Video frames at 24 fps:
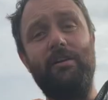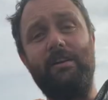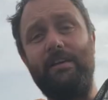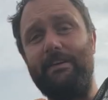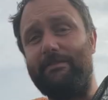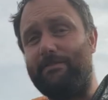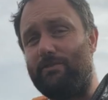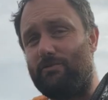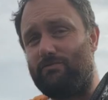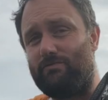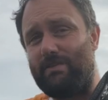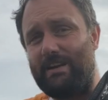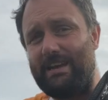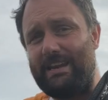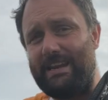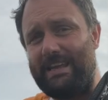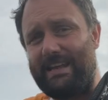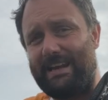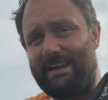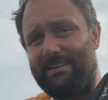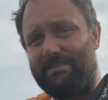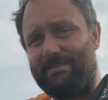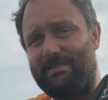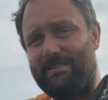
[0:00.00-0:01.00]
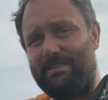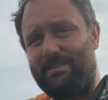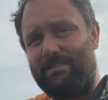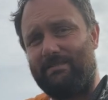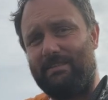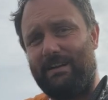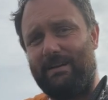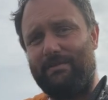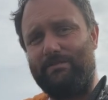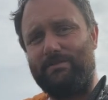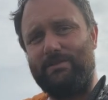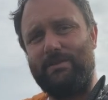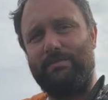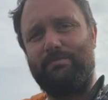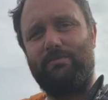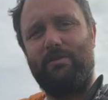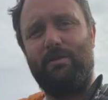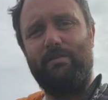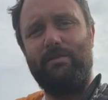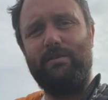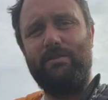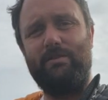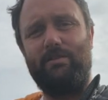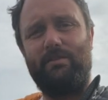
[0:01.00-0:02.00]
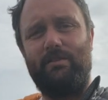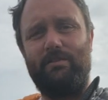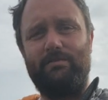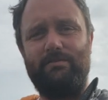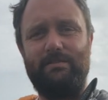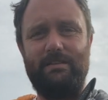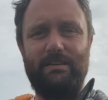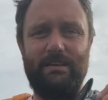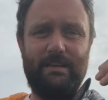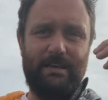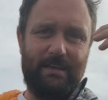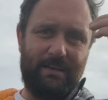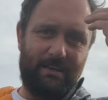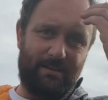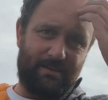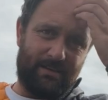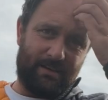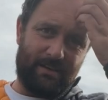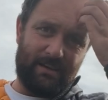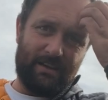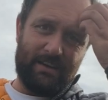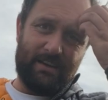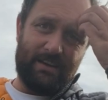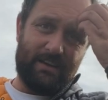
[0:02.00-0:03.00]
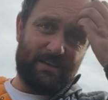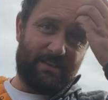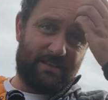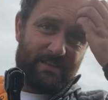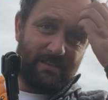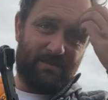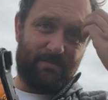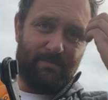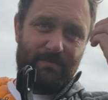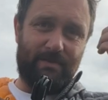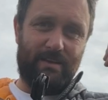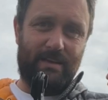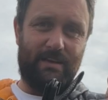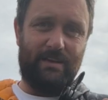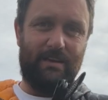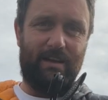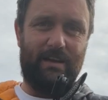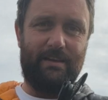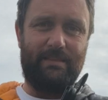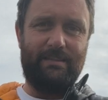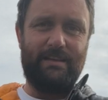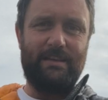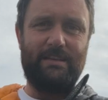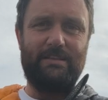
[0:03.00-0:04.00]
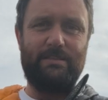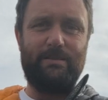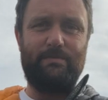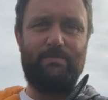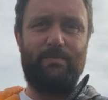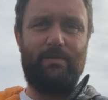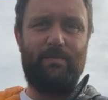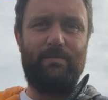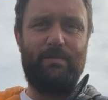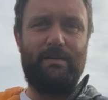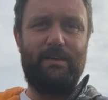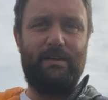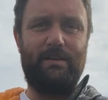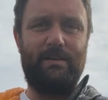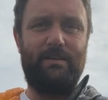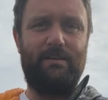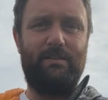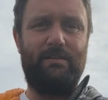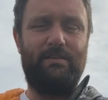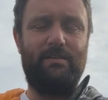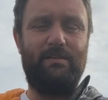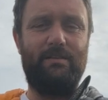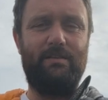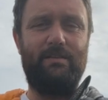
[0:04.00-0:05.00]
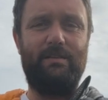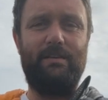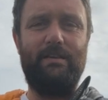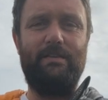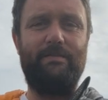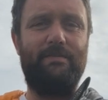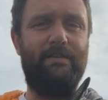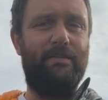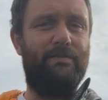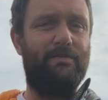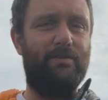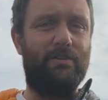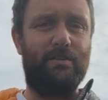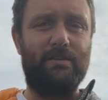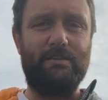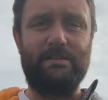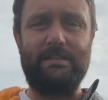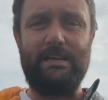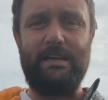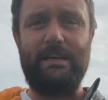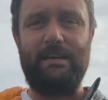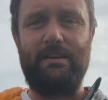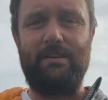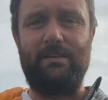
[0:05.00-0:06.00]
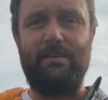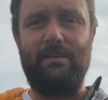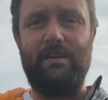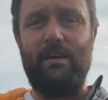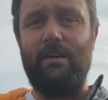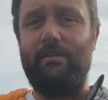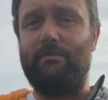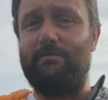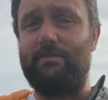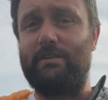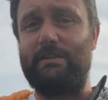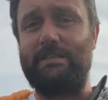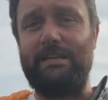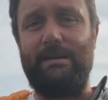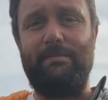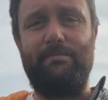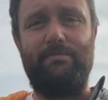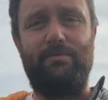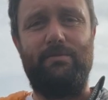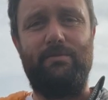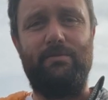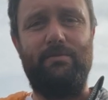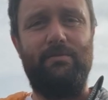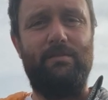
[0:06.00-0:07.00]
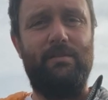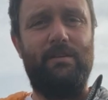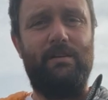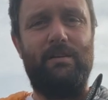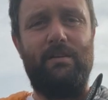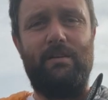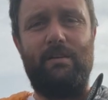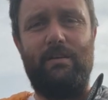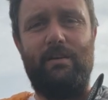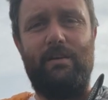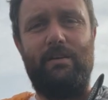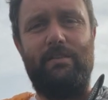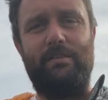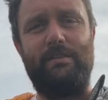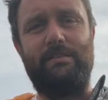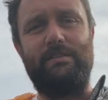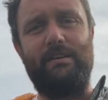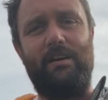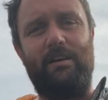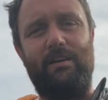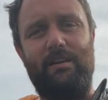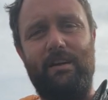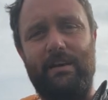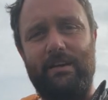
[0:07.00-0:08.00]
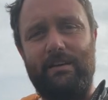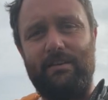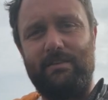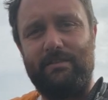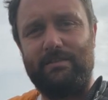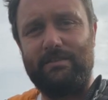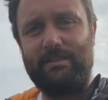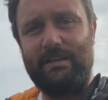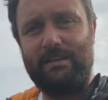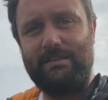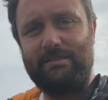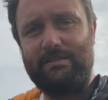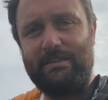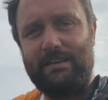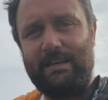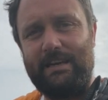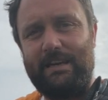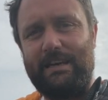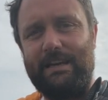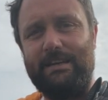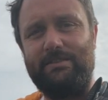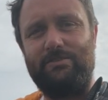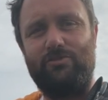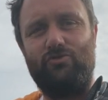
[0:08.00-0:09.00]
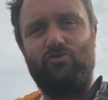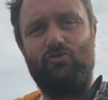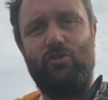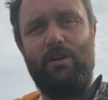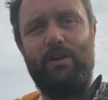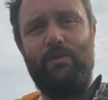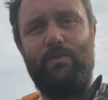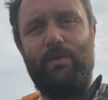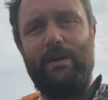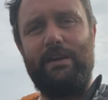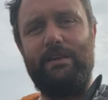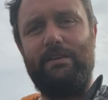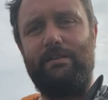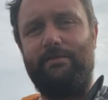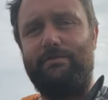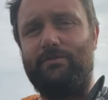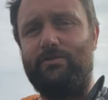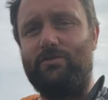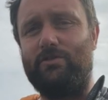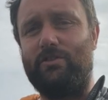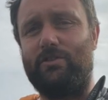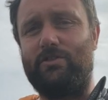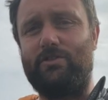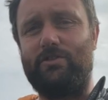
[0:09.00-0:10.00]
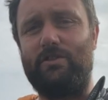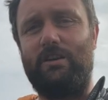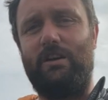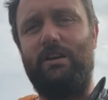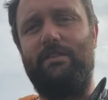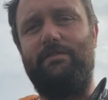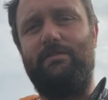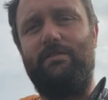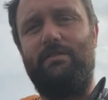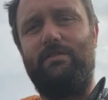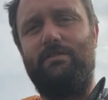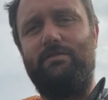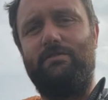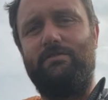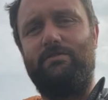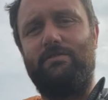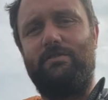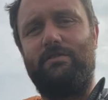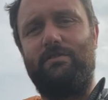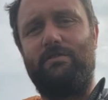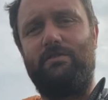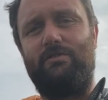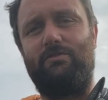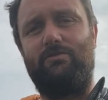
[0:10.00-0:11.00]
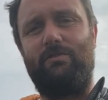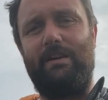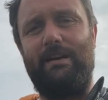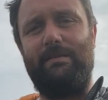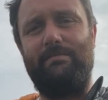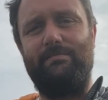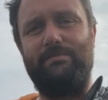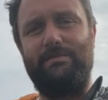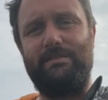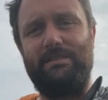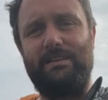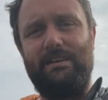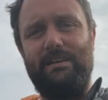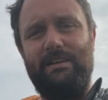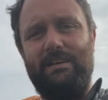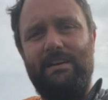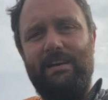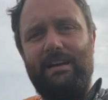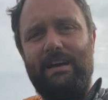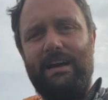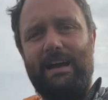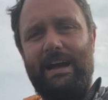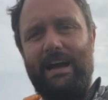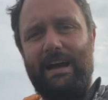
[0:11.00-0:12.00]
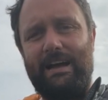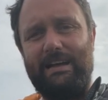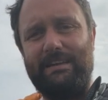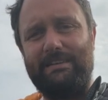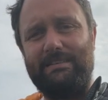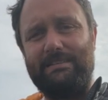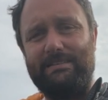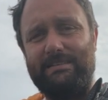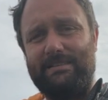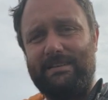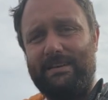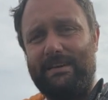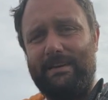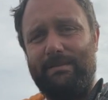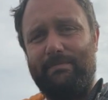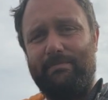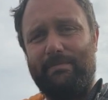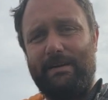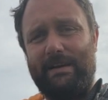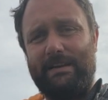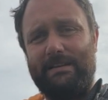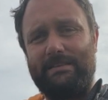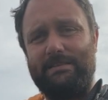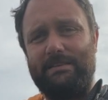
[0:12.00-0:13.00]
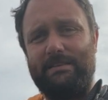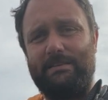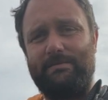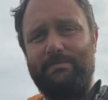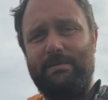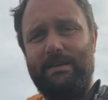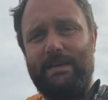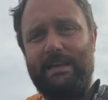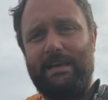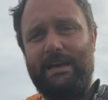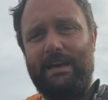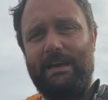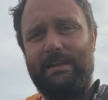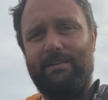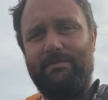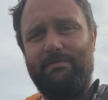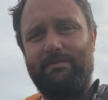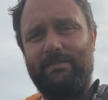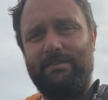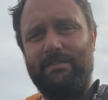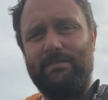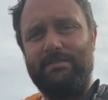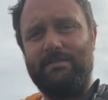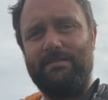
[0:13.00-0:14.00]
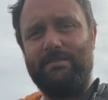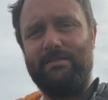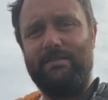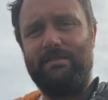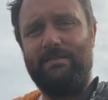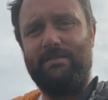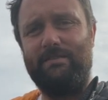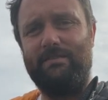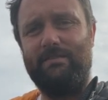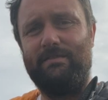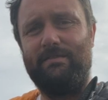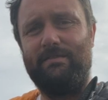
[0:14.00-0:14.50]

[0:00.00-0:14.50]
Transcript: But if you're really counting the grams, you're probably not going to need something like this. You probably, even if you can take, for example, uh, the dal I cooked yesterday has a dry weight of just shy of 100 grams and it packs this many calories.